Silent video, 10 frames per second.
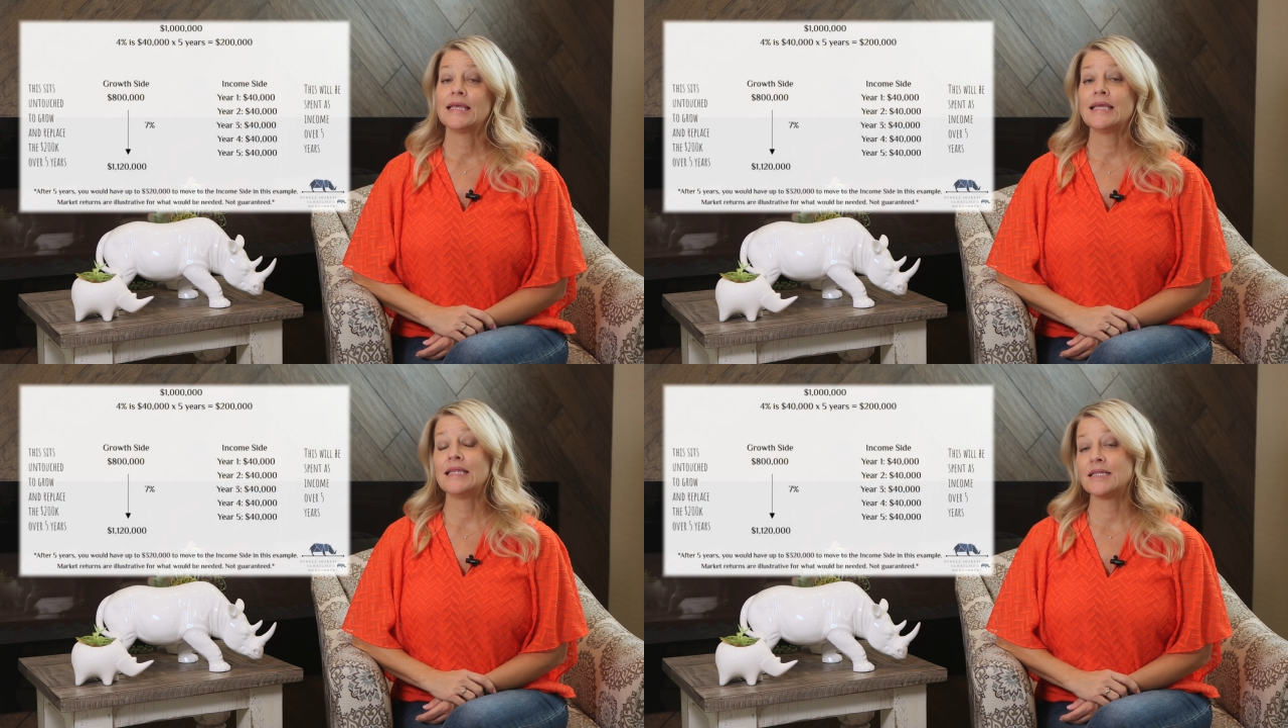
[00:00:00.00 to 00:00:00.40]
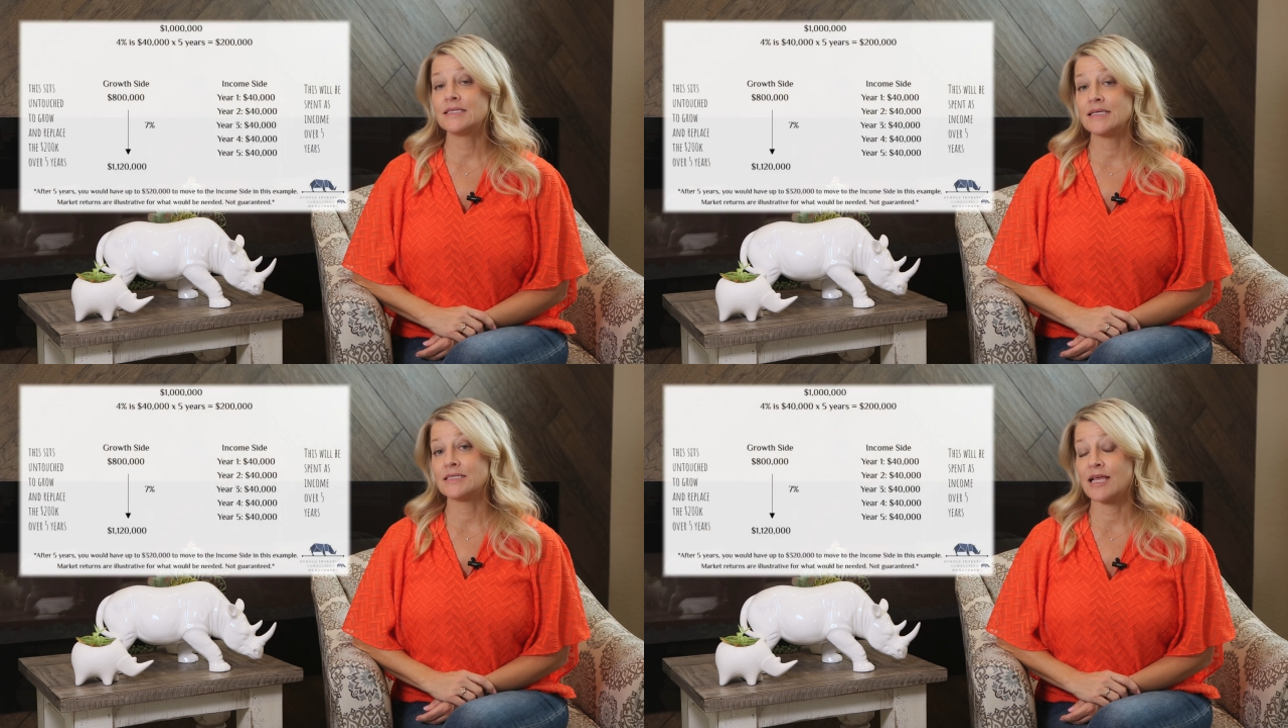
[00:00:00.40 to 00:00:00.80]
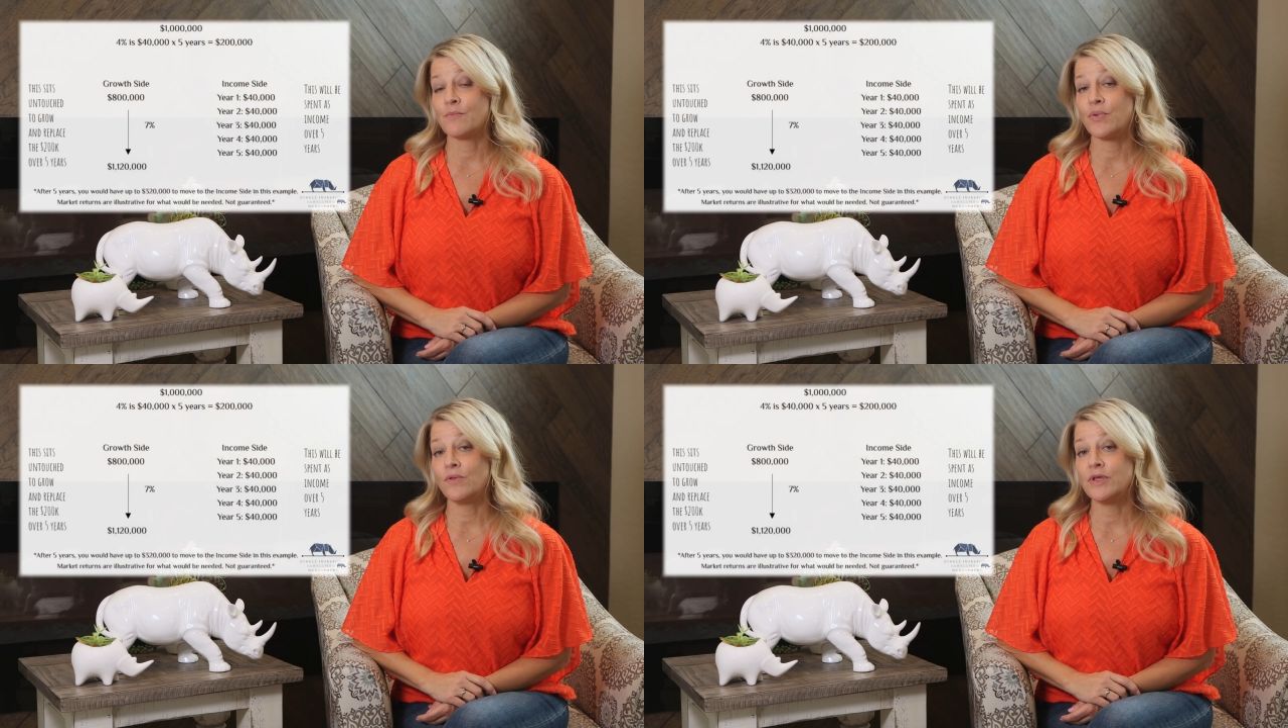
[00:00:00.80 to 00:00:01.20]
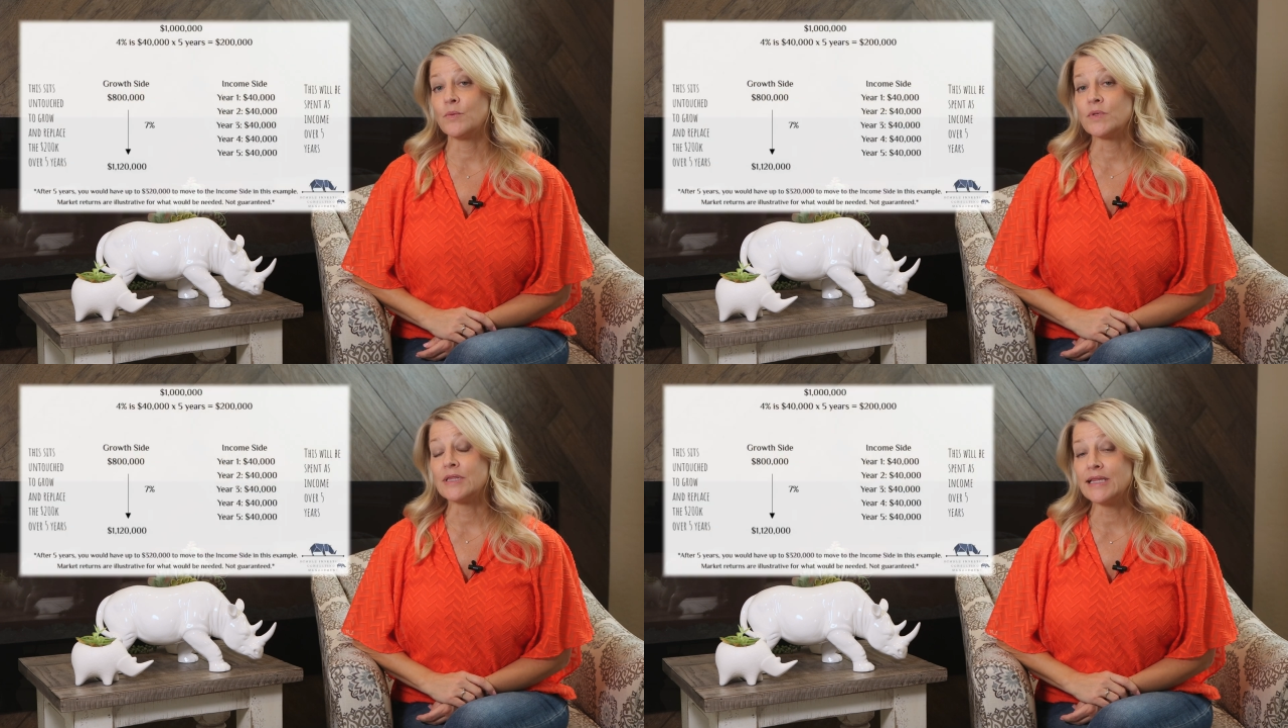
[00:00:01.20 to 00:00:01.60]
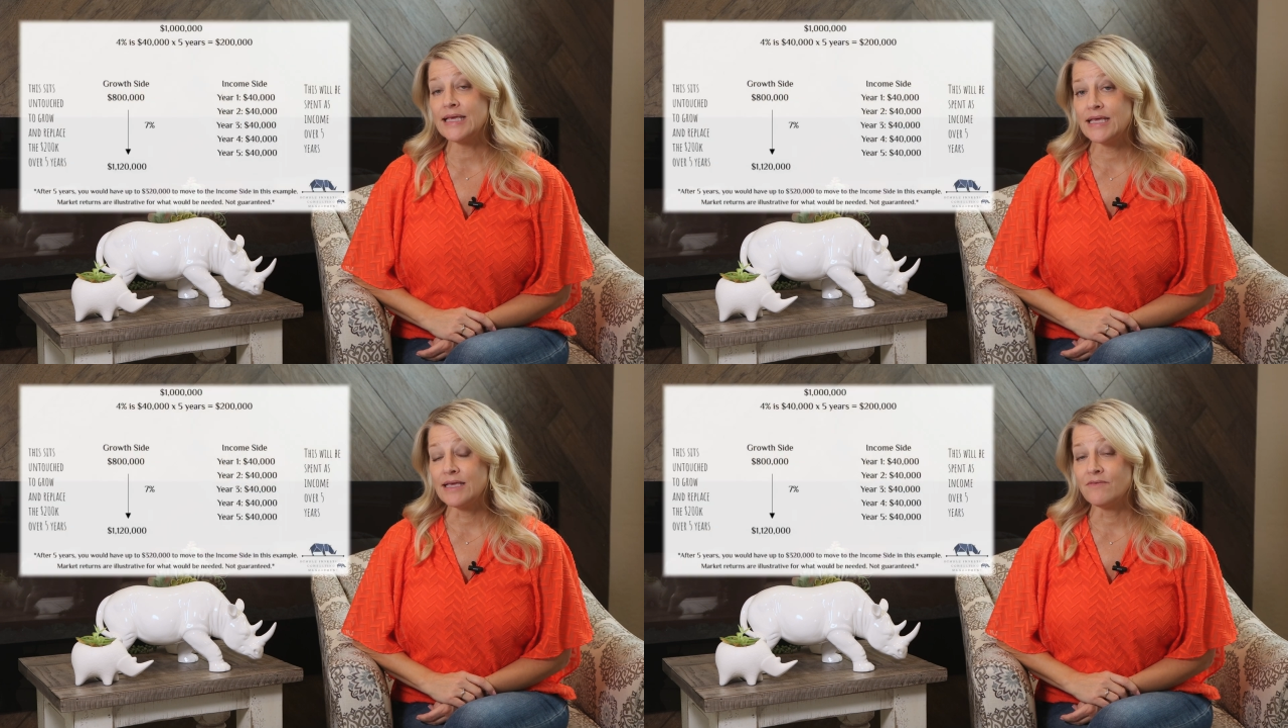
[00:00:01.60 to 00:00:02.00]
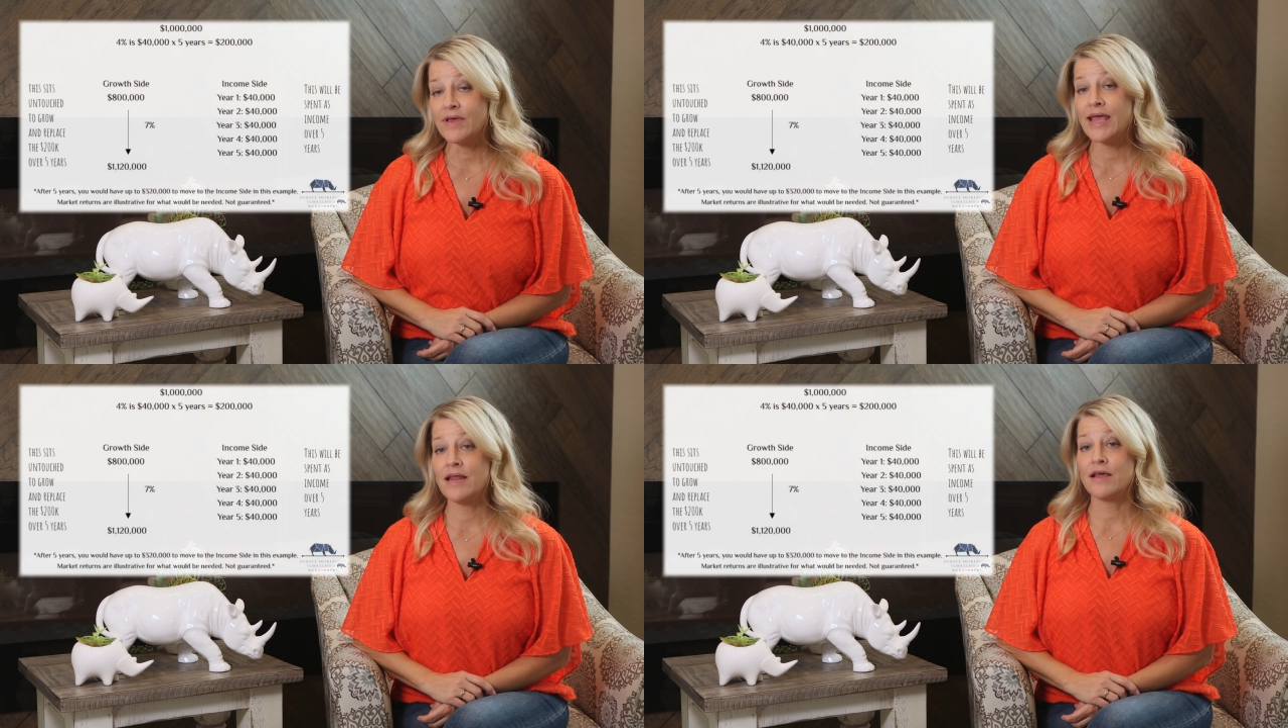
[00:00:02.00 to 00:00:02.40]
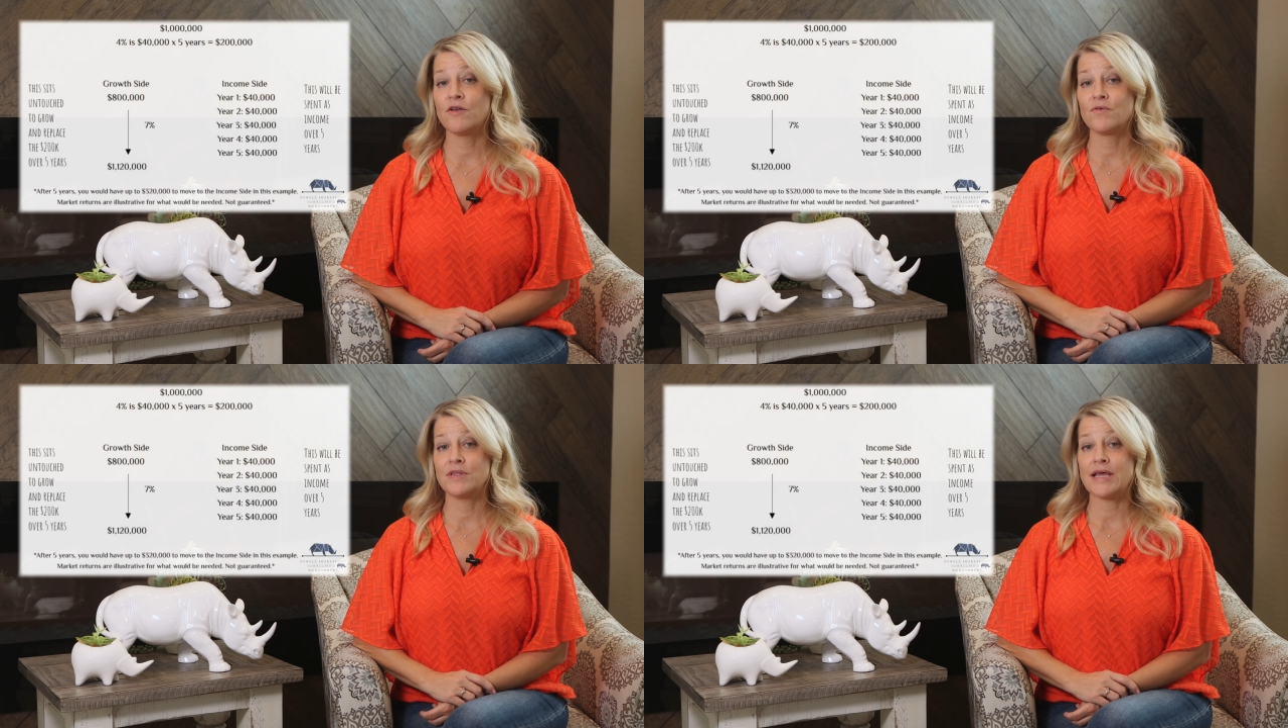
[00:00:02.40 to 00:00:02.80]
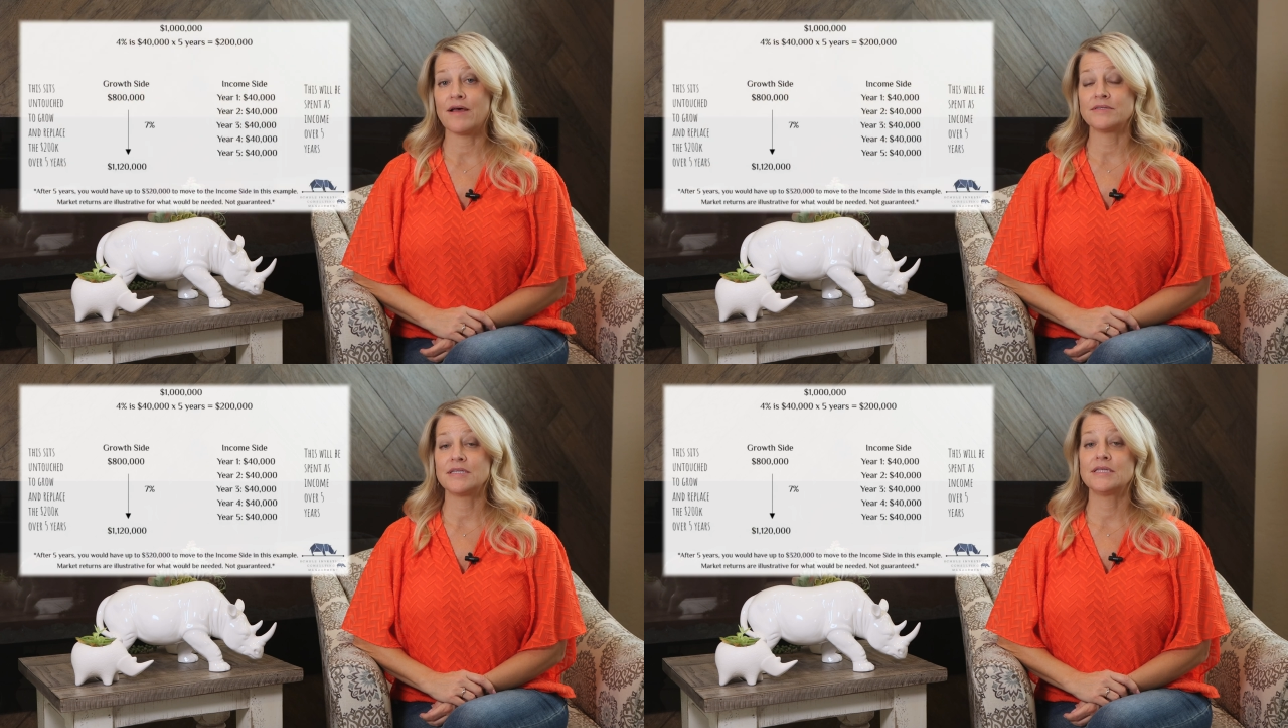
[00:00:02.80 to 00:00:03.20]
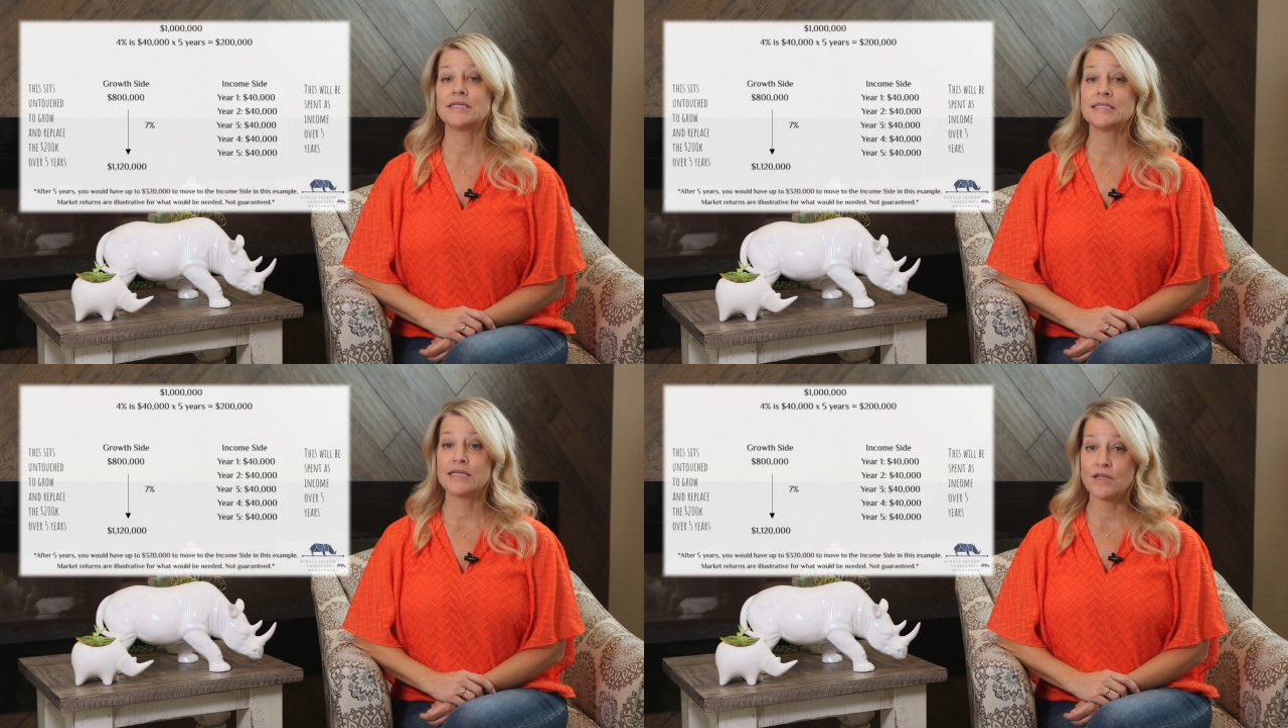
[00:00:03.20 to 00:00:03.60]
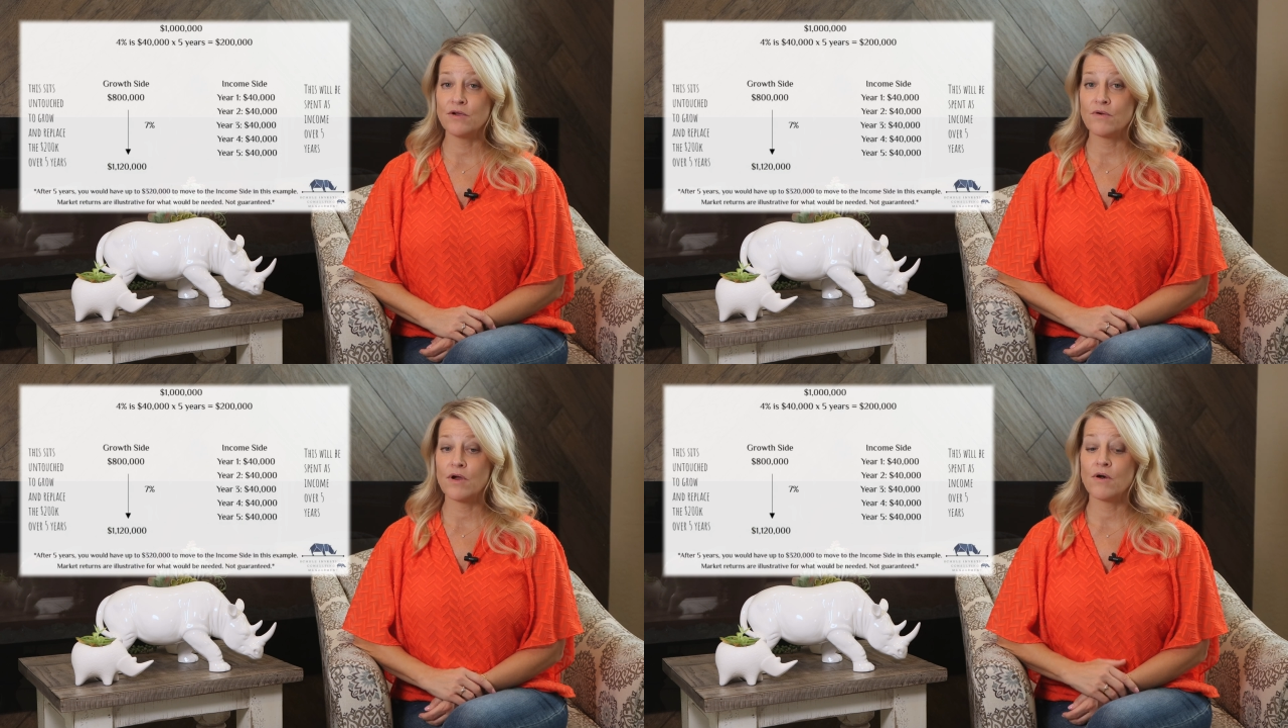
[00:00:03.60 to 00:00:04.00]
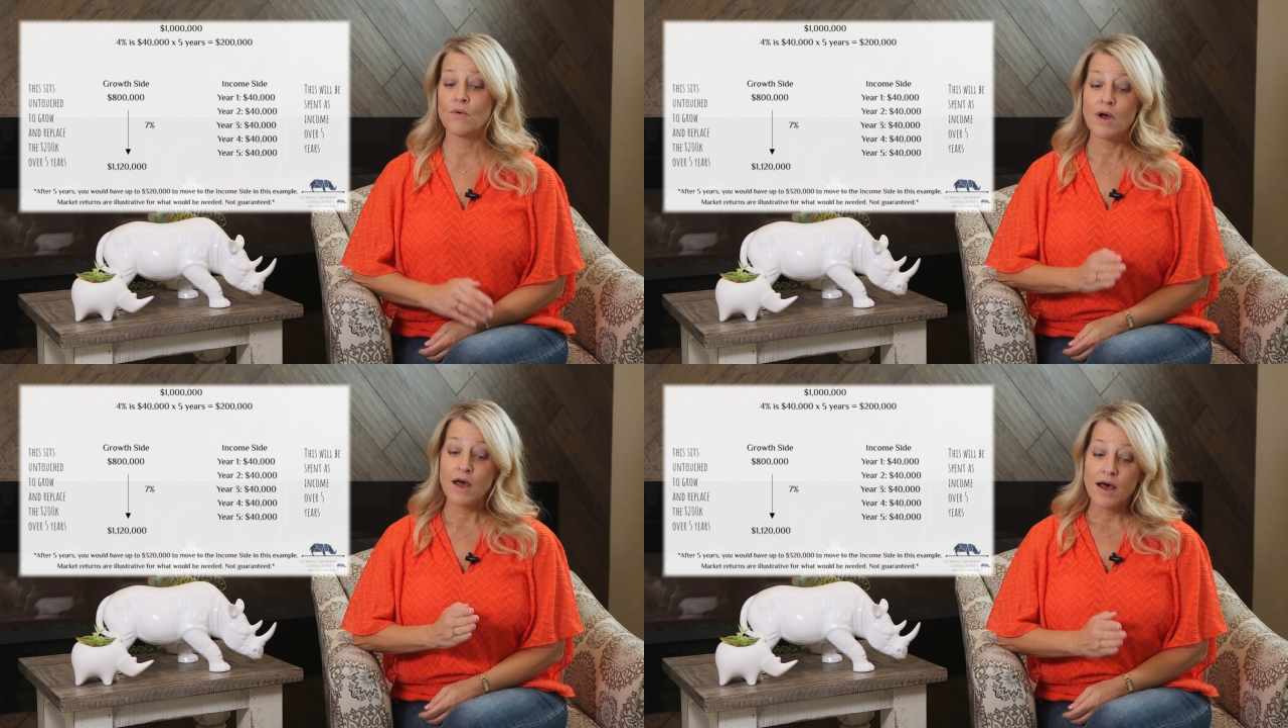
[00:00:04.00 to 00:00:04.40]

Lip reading: In this example, it would leave $800,000 to sit and grow